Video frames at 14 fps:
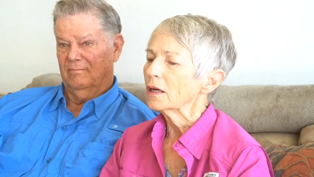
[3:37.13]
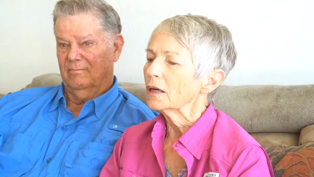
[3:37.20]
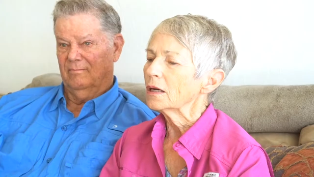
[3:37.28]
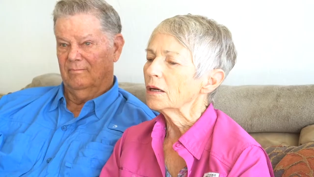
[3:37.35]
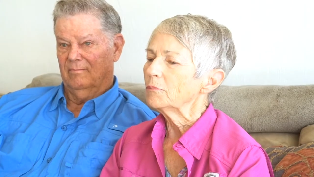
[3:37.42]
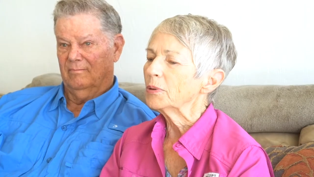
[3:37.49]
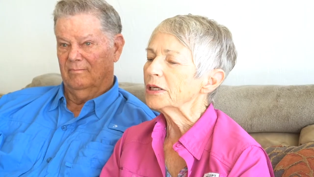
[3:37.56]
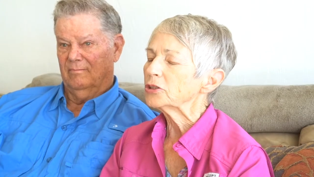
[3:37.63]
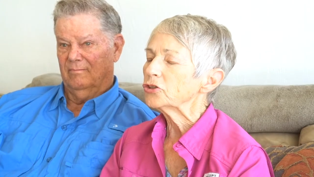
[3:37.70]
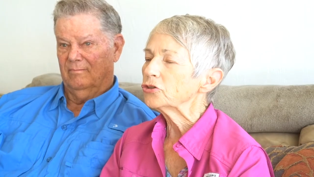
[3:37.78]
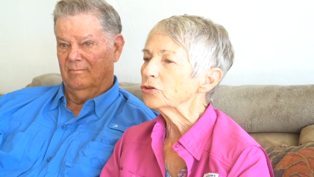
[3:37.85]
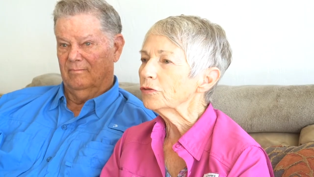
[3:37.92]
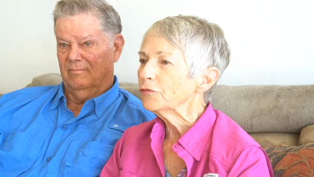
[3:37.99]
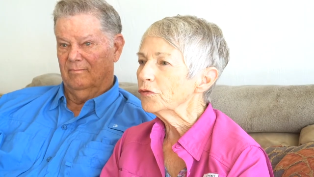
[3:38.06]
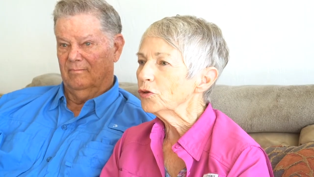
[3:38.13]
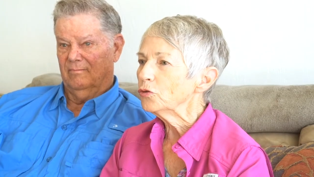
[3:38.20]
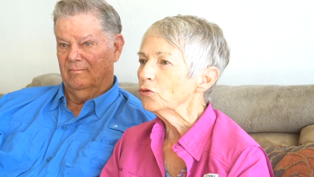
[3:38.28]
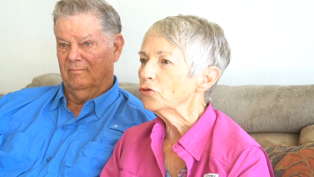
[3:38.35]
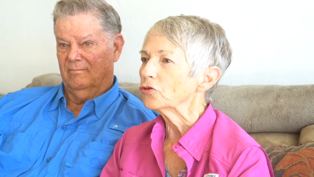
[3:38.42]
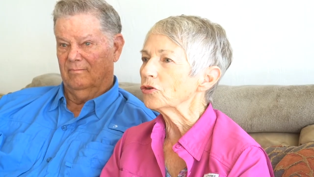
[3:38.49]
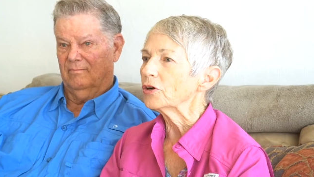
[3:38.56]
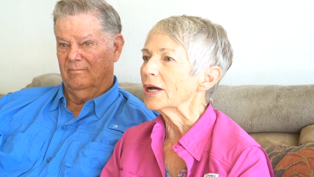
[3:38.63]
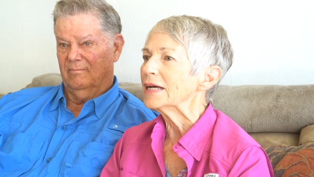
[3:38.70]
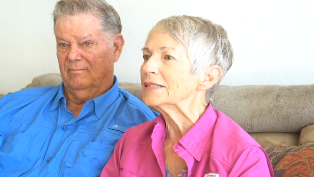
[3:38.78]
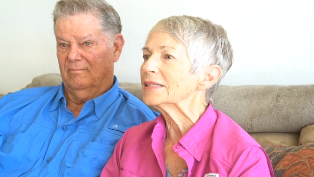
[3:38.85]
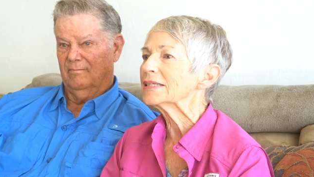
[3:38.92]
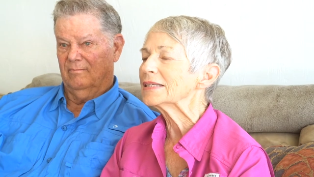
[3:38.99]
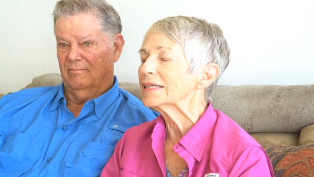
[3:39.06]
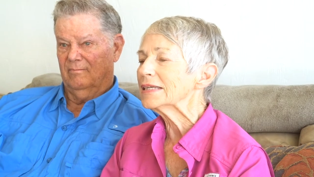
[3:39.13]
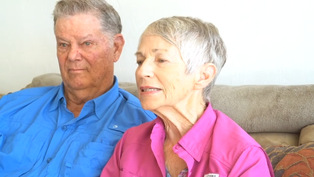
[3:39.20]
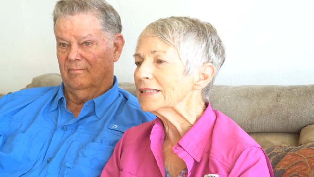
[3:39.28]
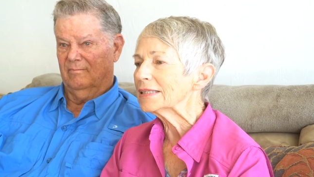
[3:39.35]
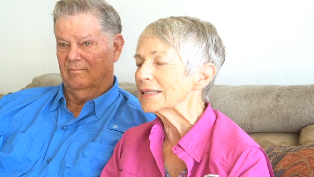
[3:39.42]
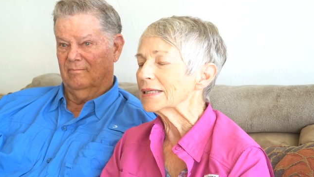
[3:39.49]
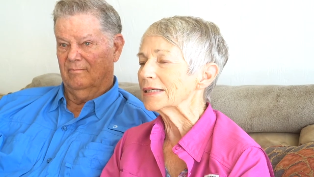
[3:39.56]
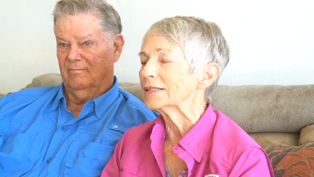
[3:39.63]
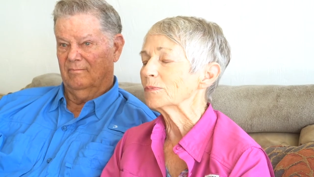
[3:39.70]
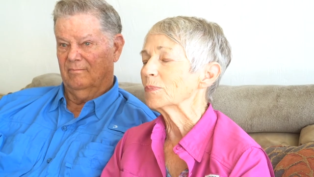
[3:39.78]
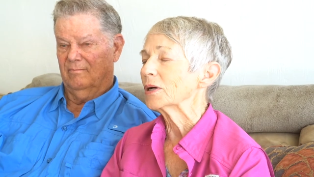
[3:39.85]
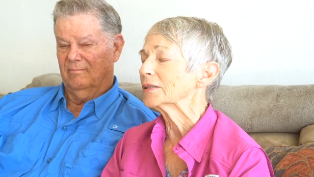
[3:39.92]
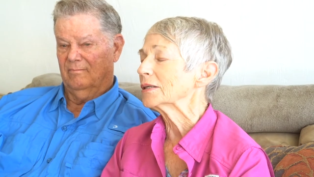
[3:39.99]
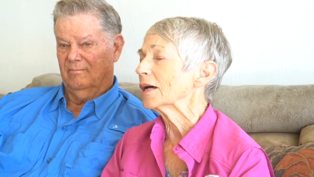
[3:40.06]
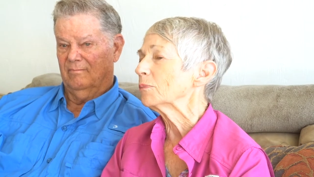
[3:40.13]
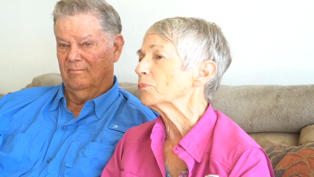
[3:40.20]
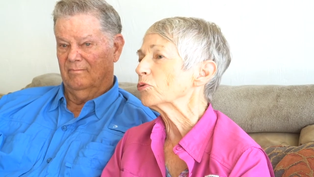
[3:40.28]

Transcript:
Speaker 1: but it's your future. And seize this because I